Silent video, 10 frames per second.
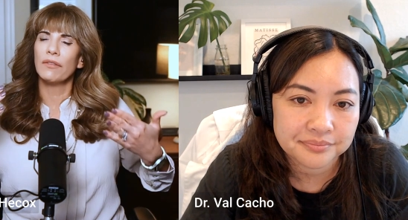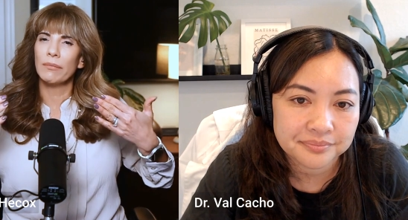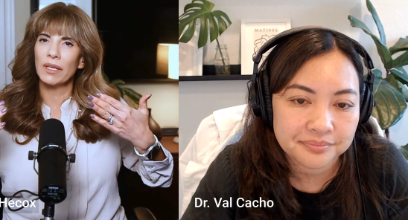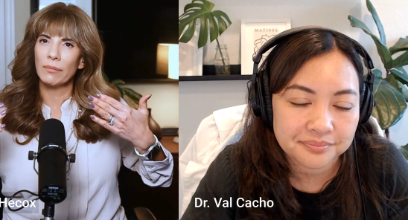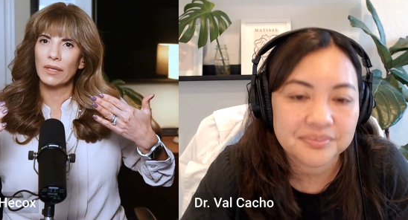
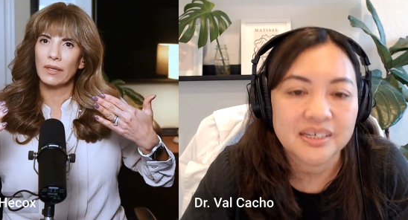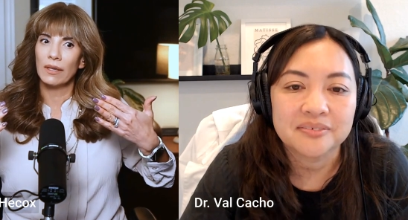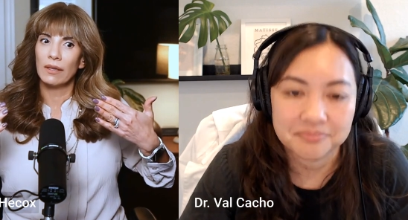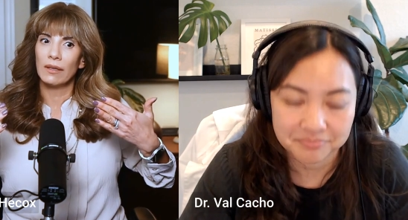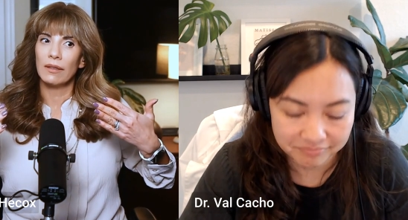Speaker 1: and maybe
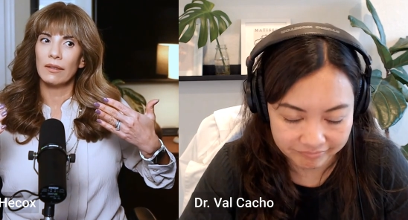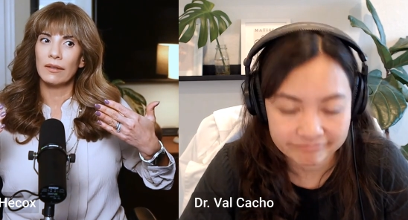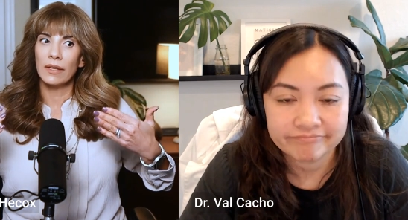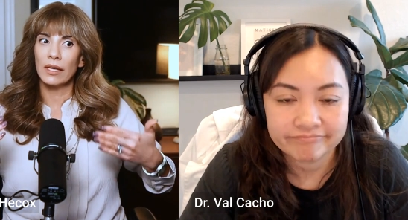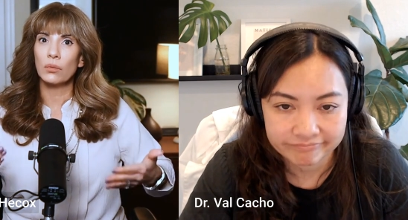yeah.
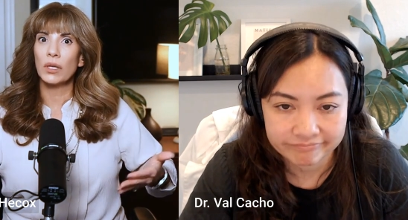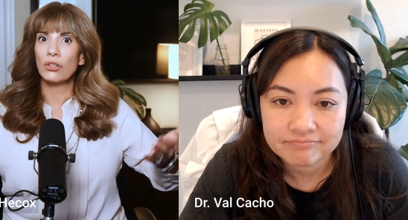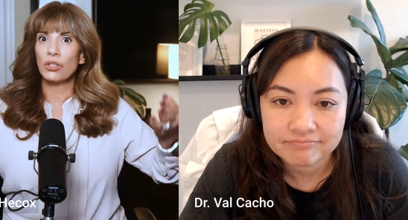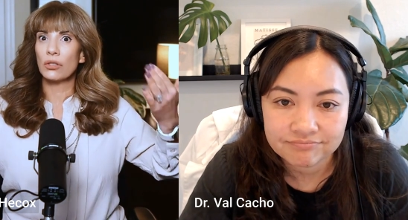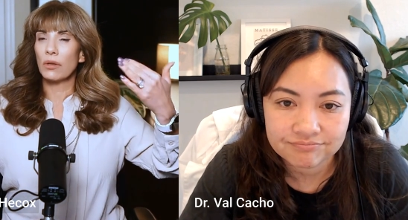next
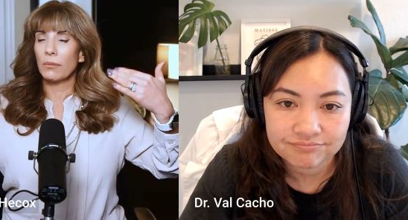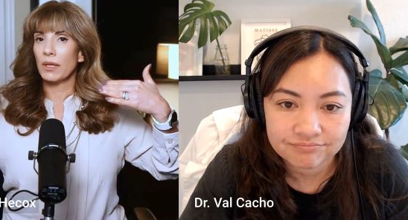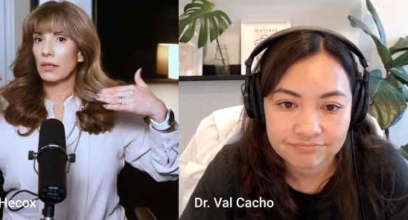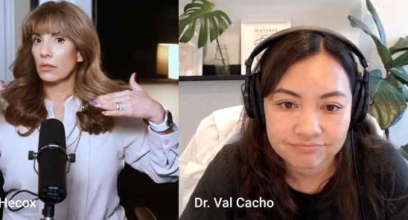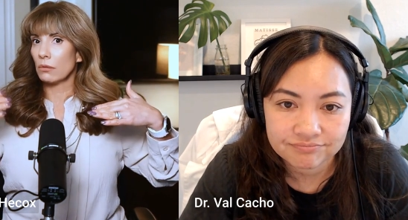week she's going to
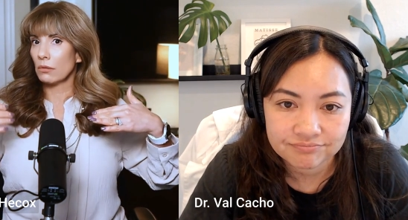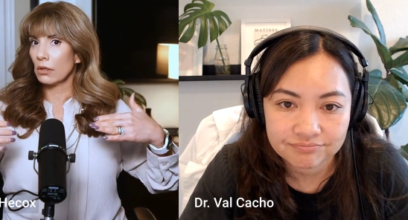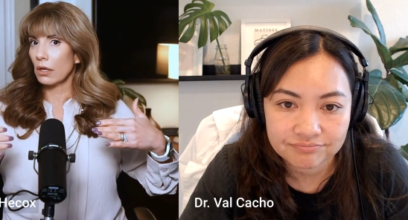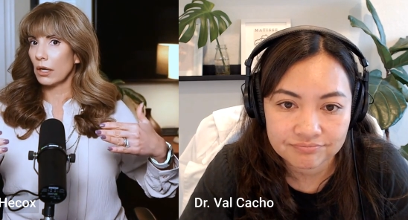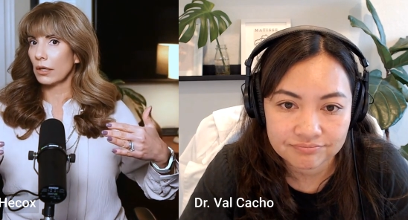bed at two
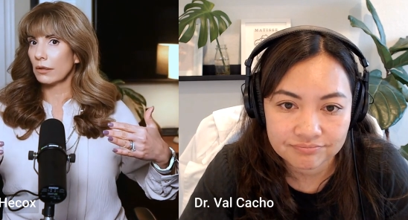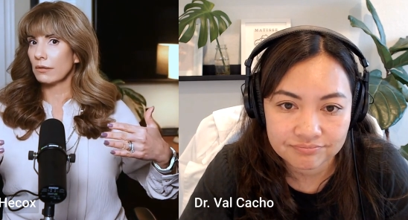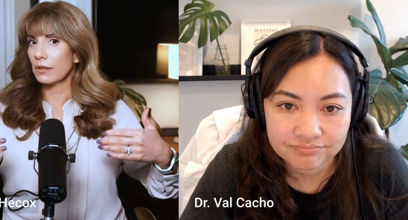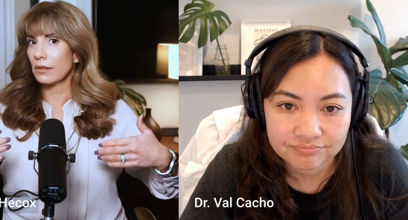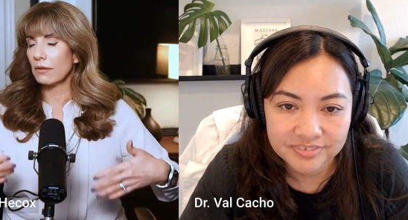o'clock
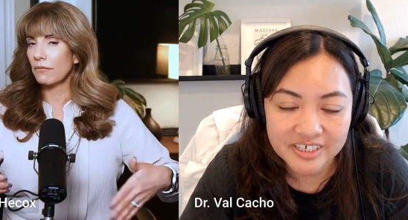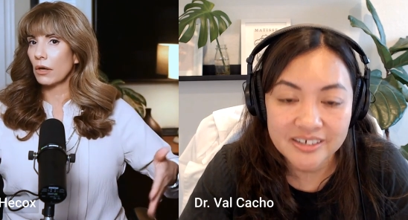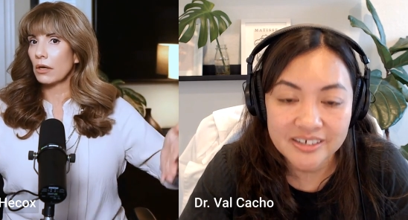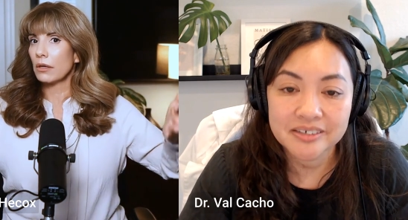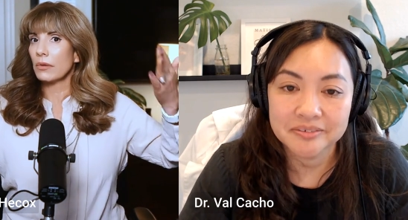and then the
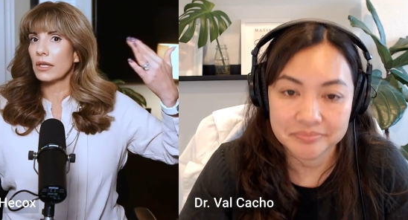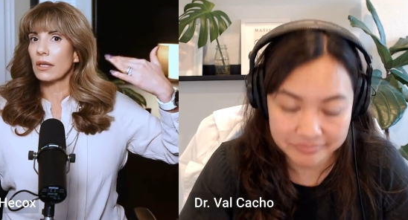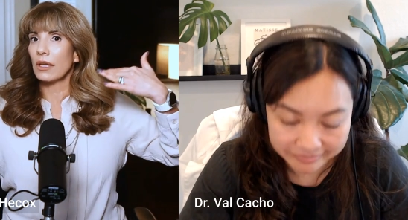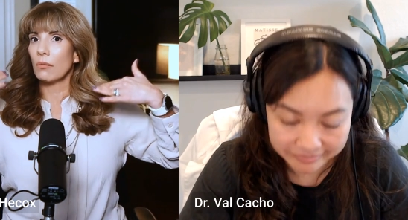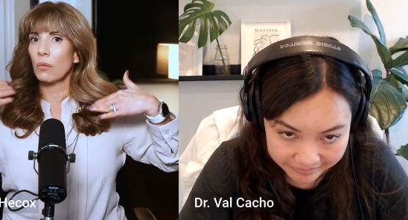following yeah.
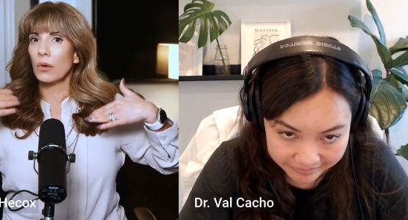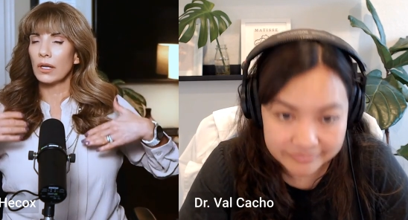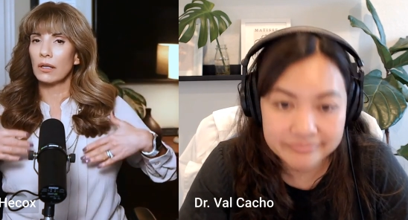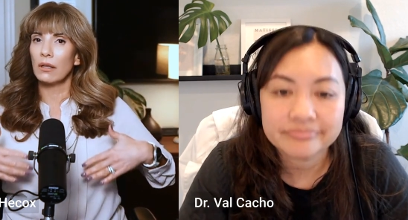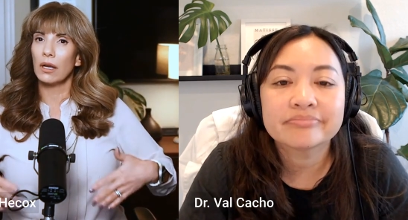week at one
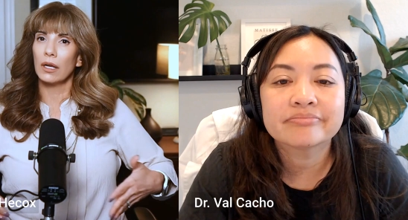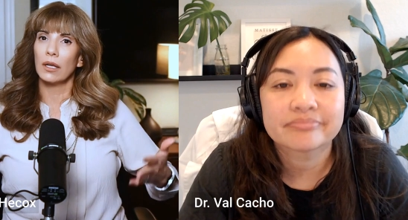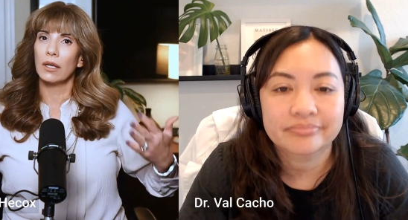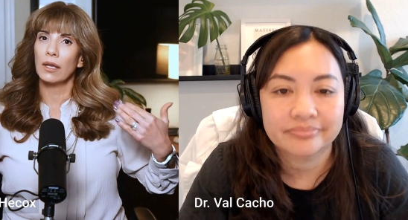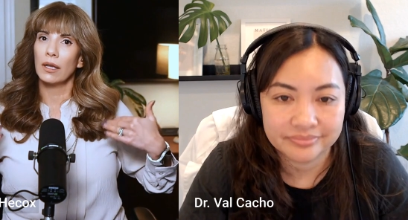o'clock.
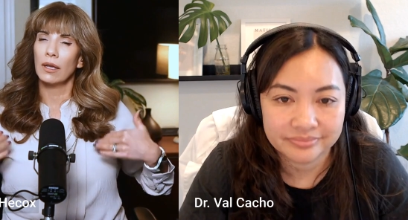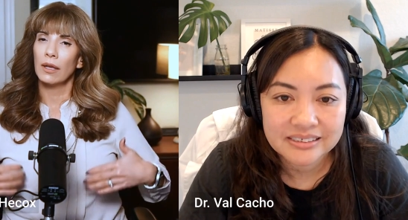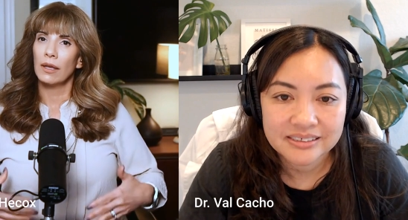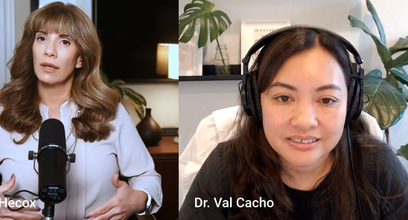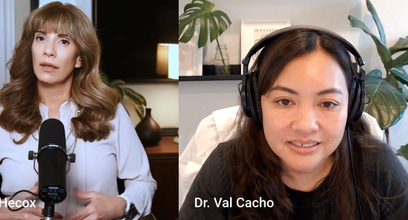
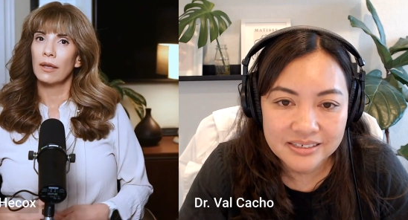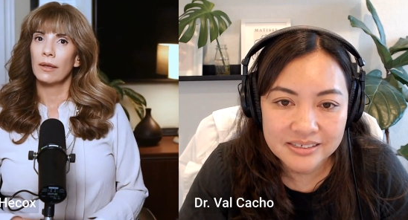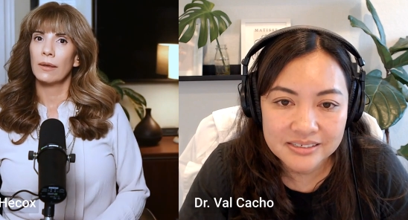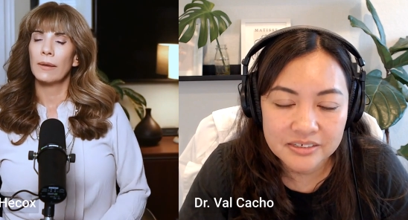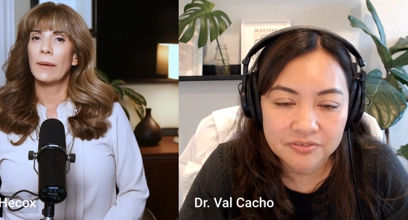
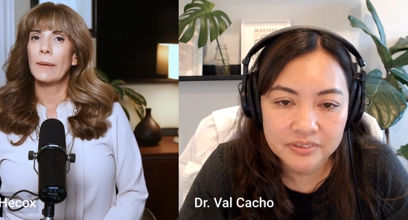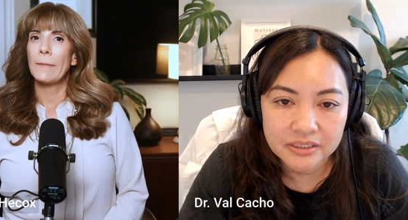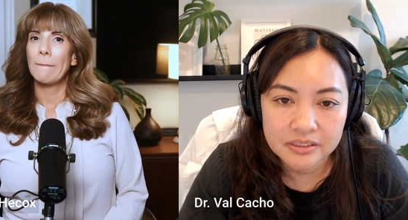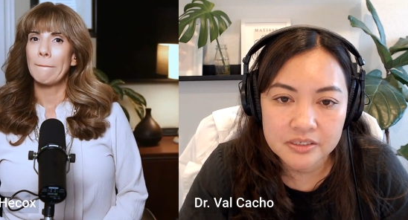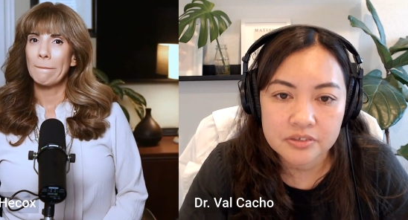
Speaker 2: Yeah,
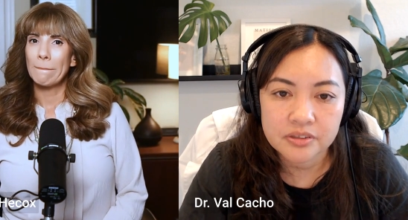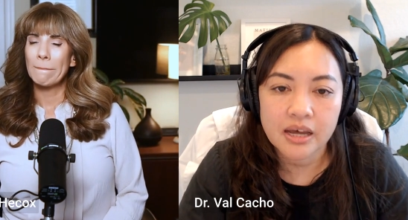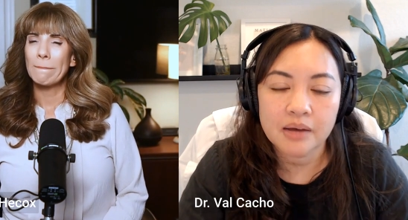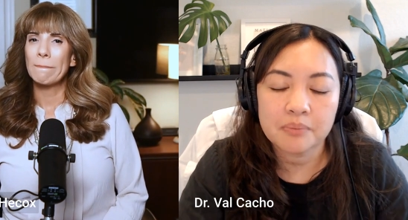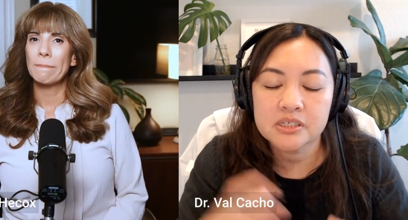definitely. So
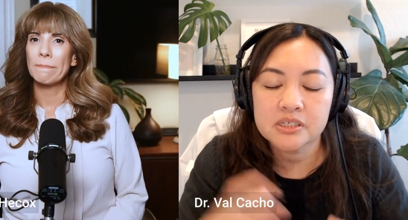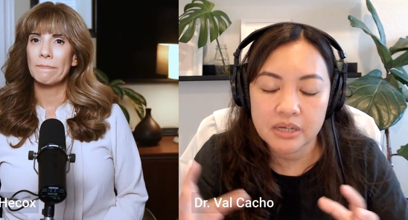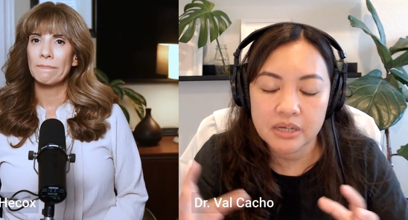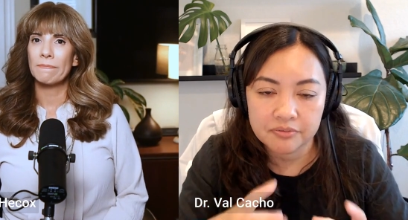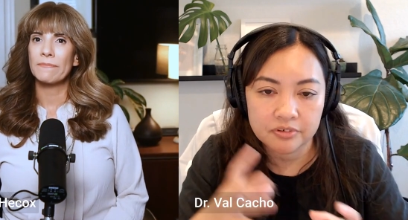the habits
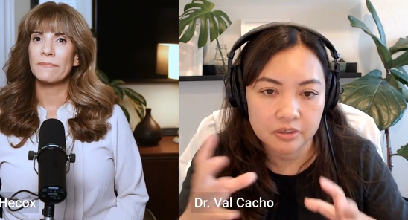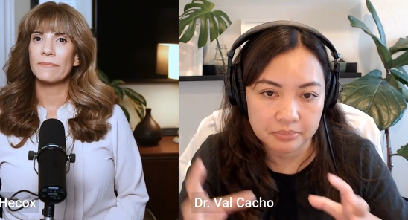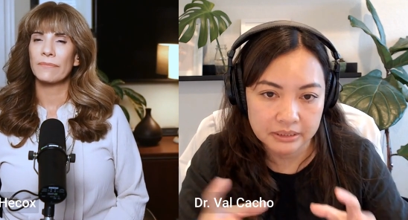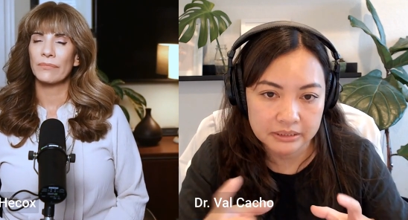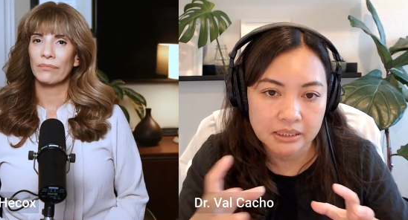that we have
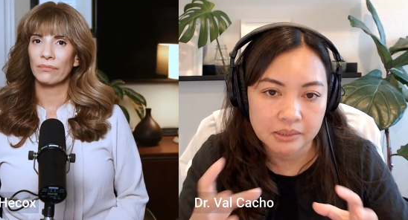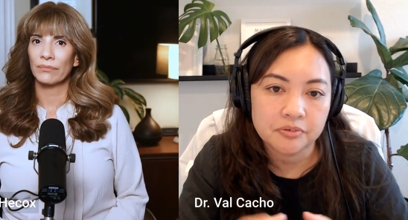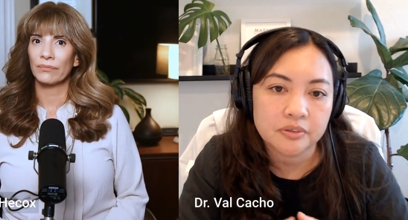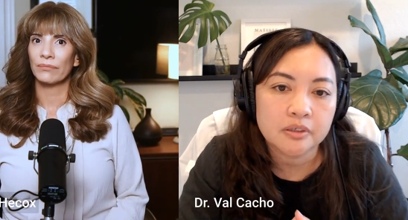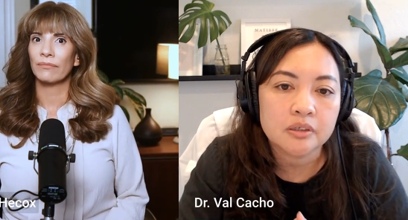around
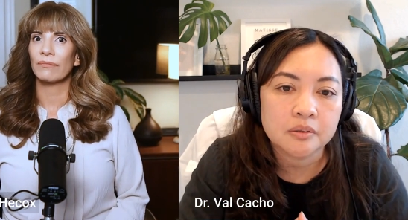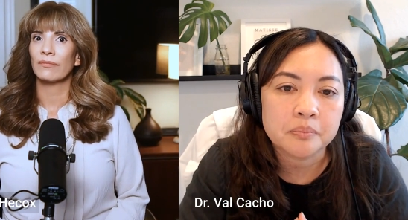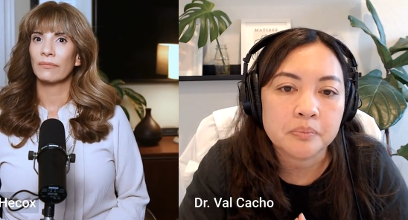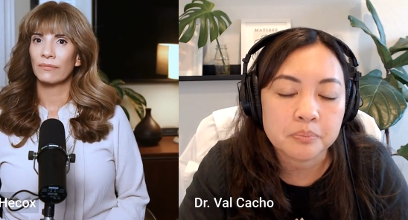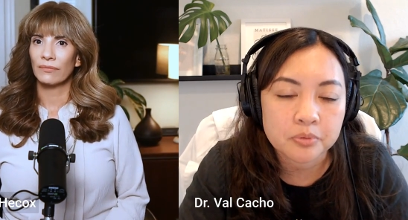bedtime are really
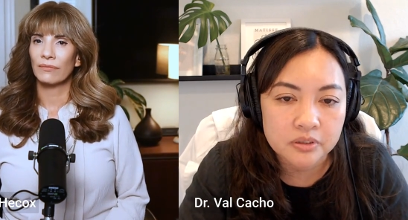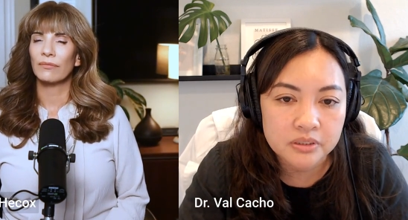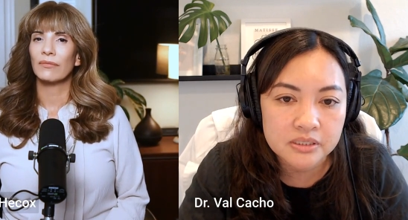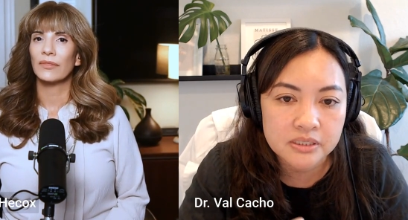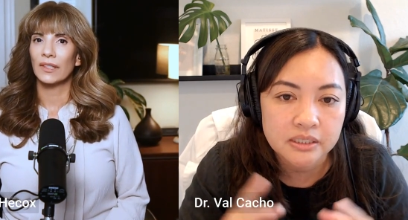important,